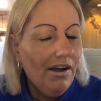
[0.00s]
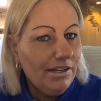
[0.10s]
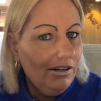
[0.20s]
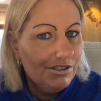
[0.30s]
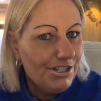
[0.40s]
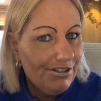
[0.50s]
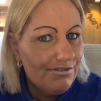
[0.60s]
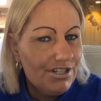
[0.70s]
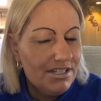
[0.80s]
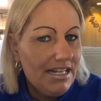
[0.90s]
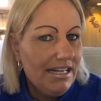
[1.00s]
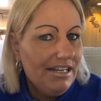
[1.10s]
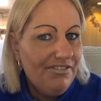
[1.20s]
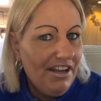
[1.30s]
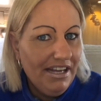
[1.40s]
can't use just
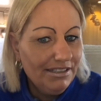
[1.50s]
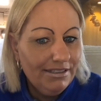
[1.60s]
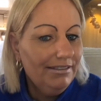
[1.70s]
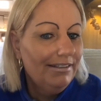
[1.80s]
anything.